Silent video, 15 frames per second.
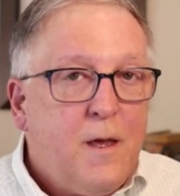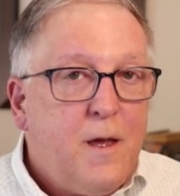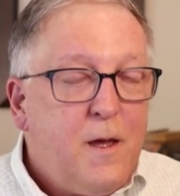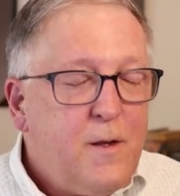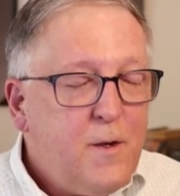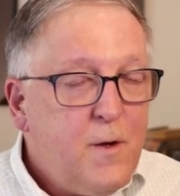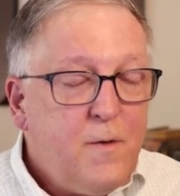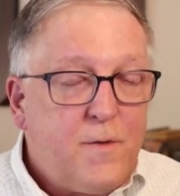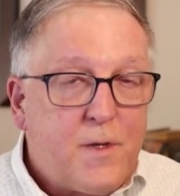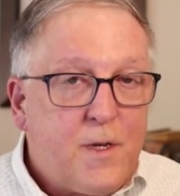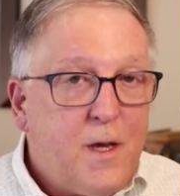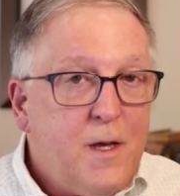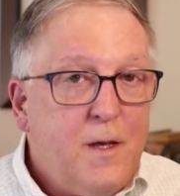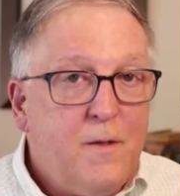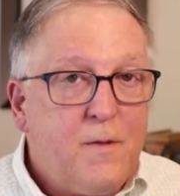And you've
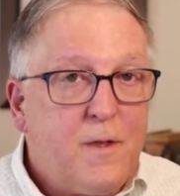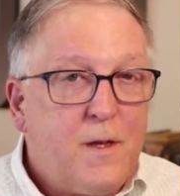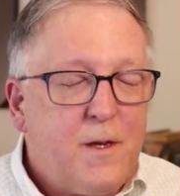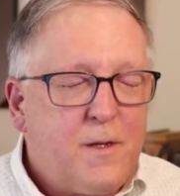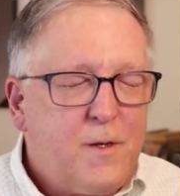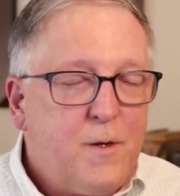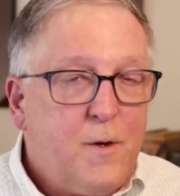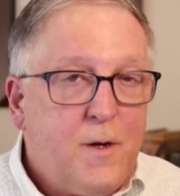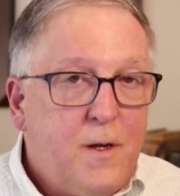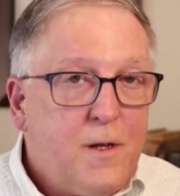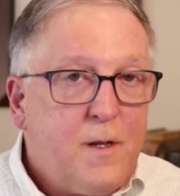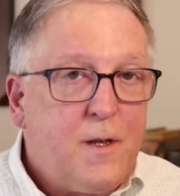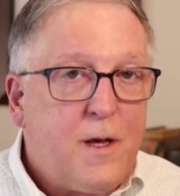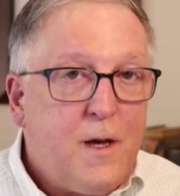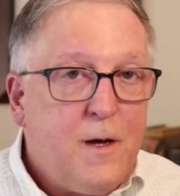seen this. You
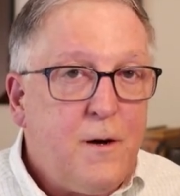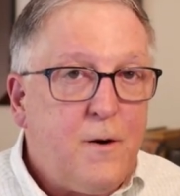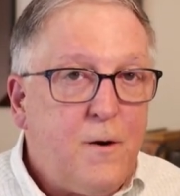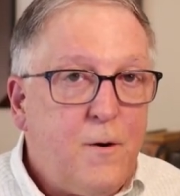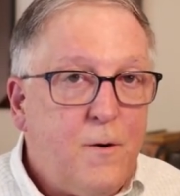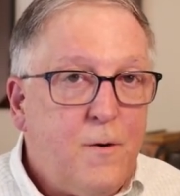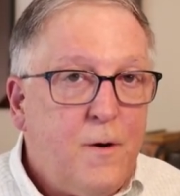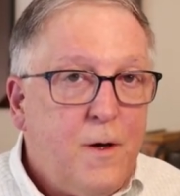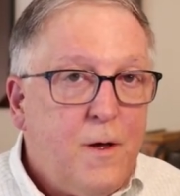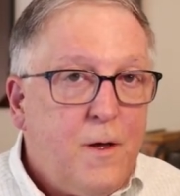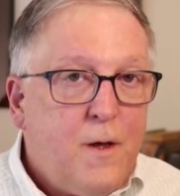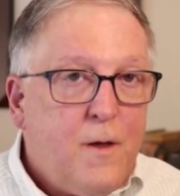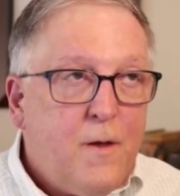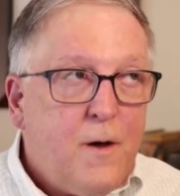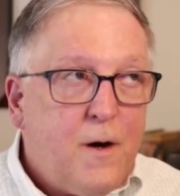can tell
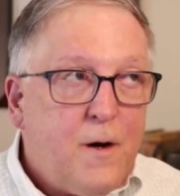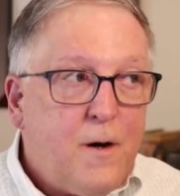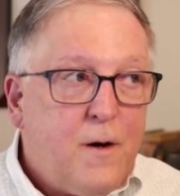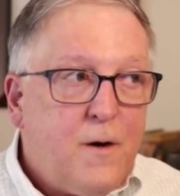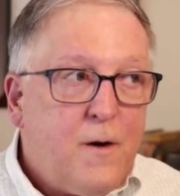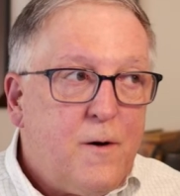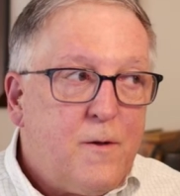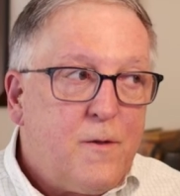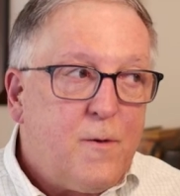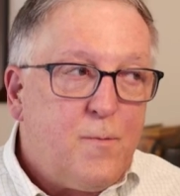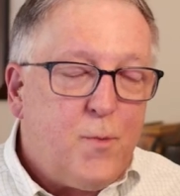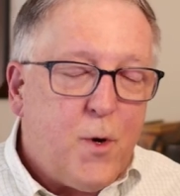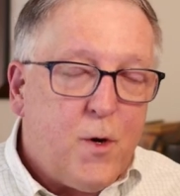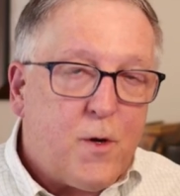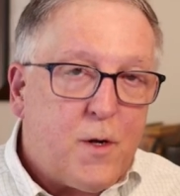uh, the
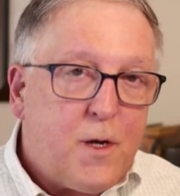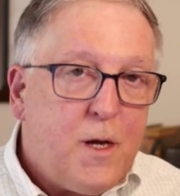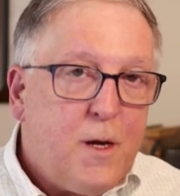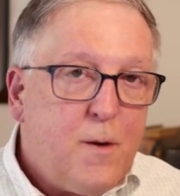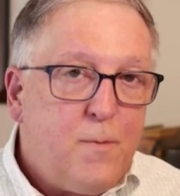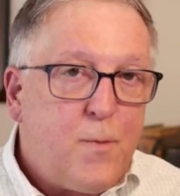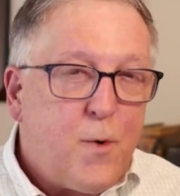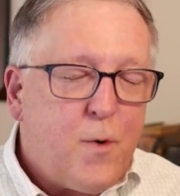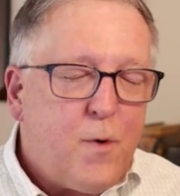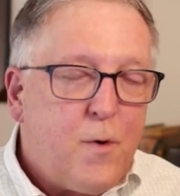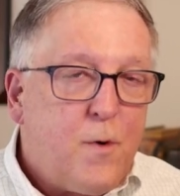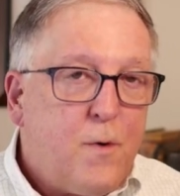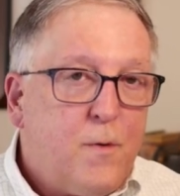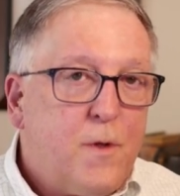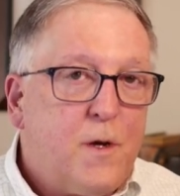
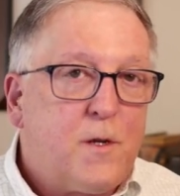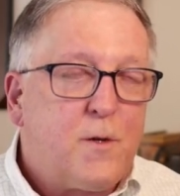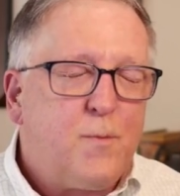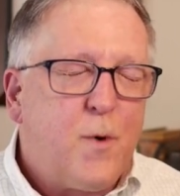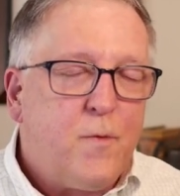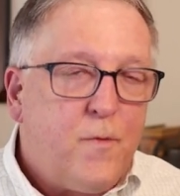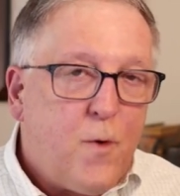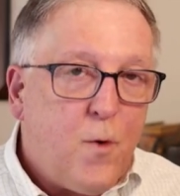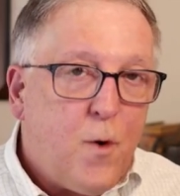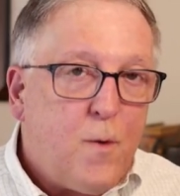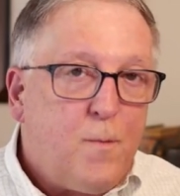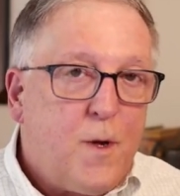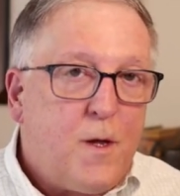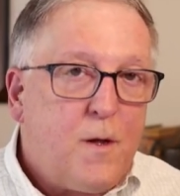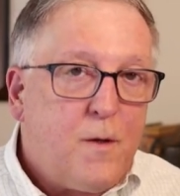bookkeeper that's
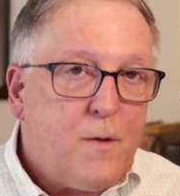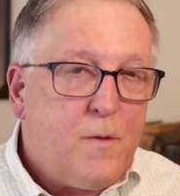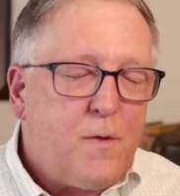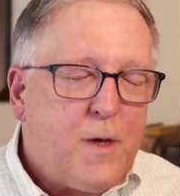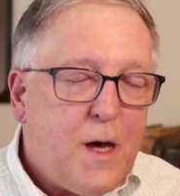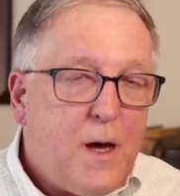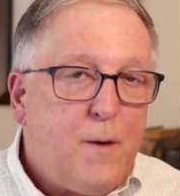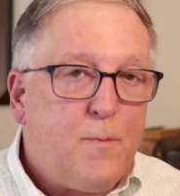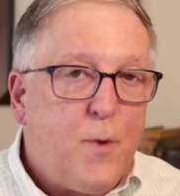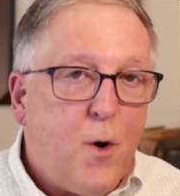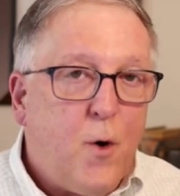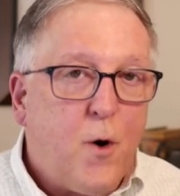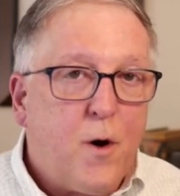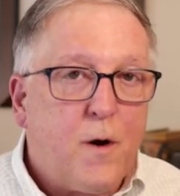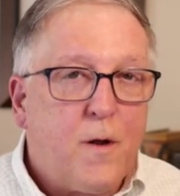performing that
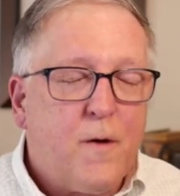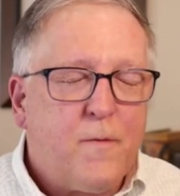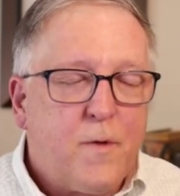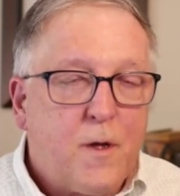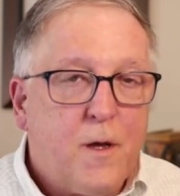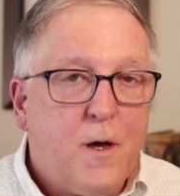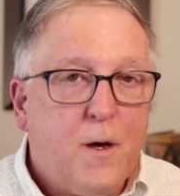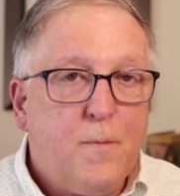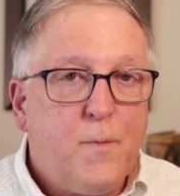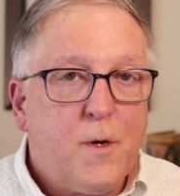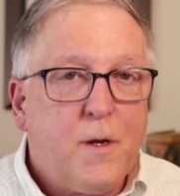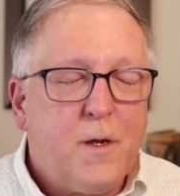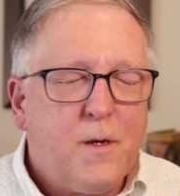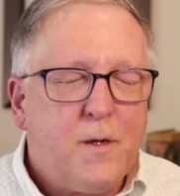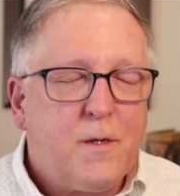part of the
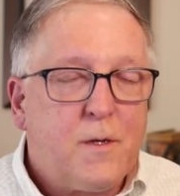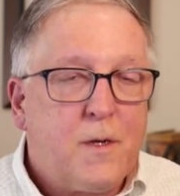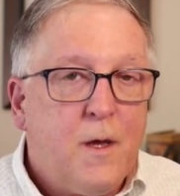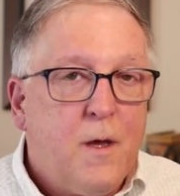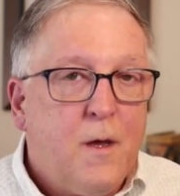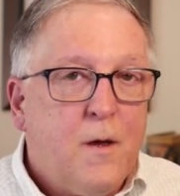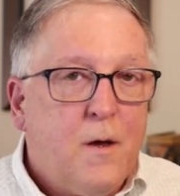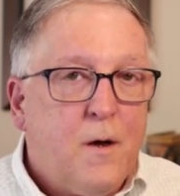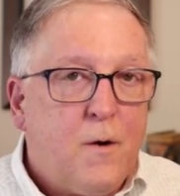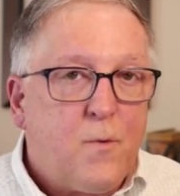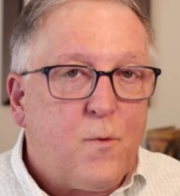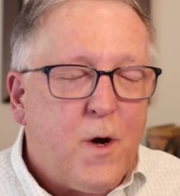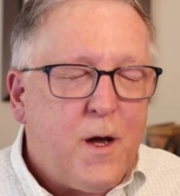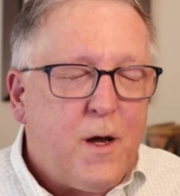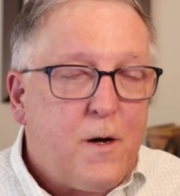company's uh,
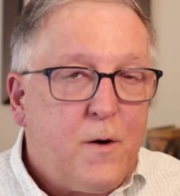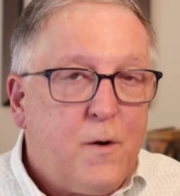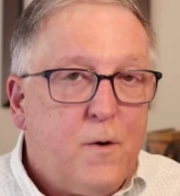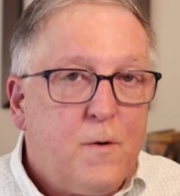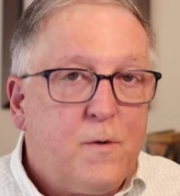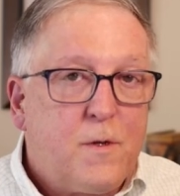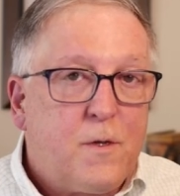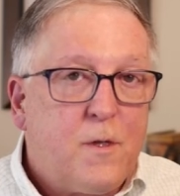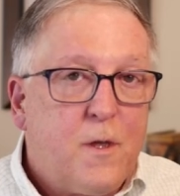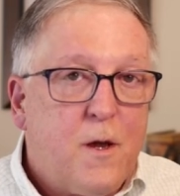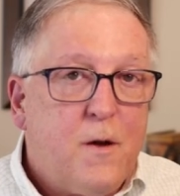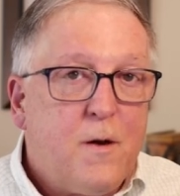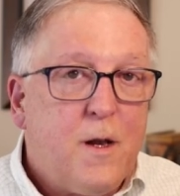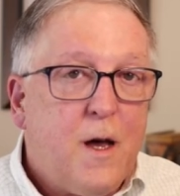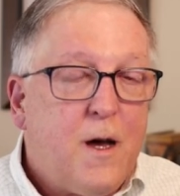records,
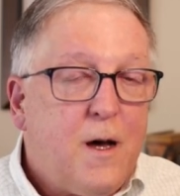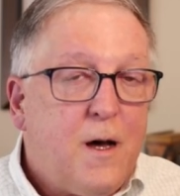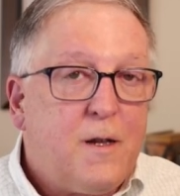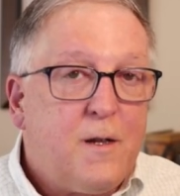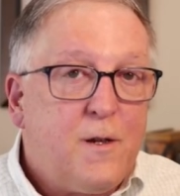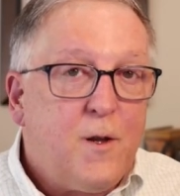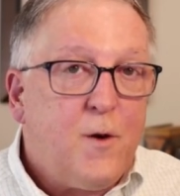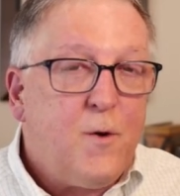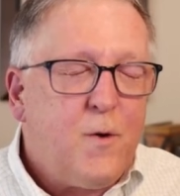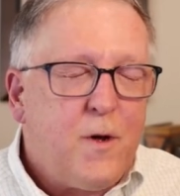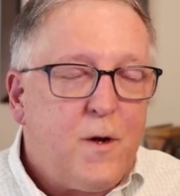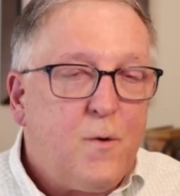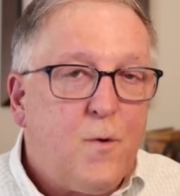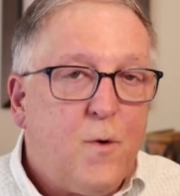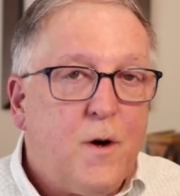they're not
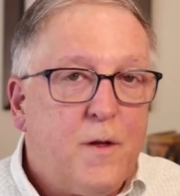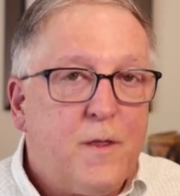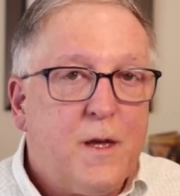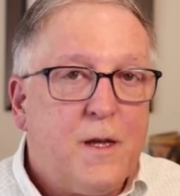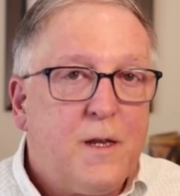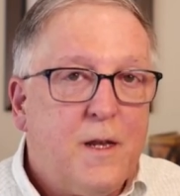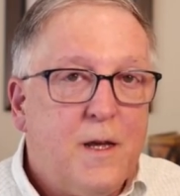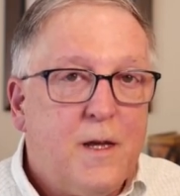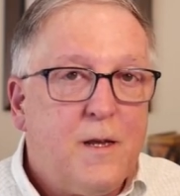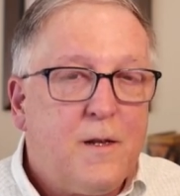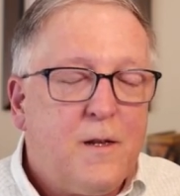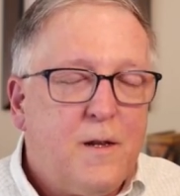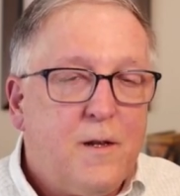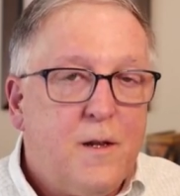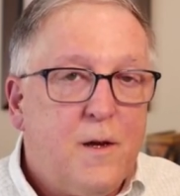doing what they
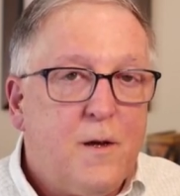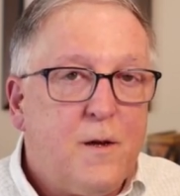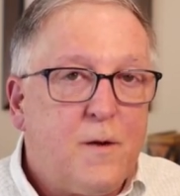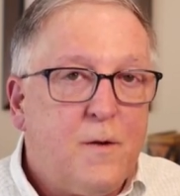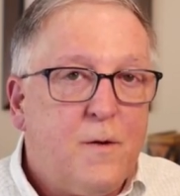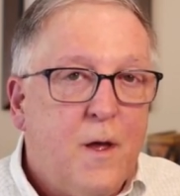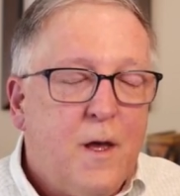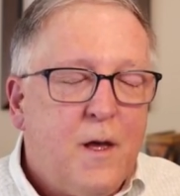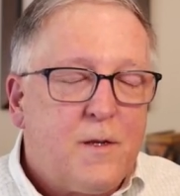need to do.